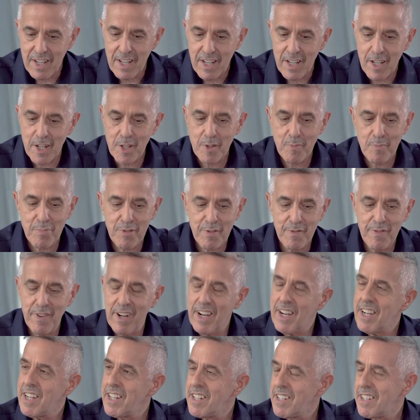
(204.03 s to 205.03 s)
is
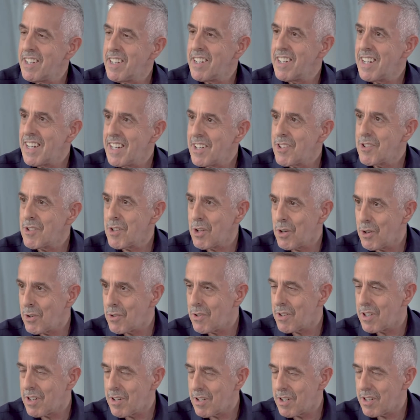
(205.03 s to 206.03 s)
provided in
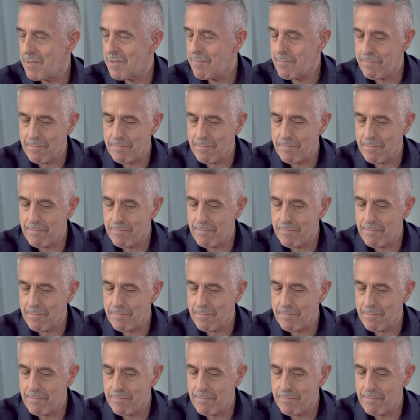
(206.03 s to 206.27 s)
a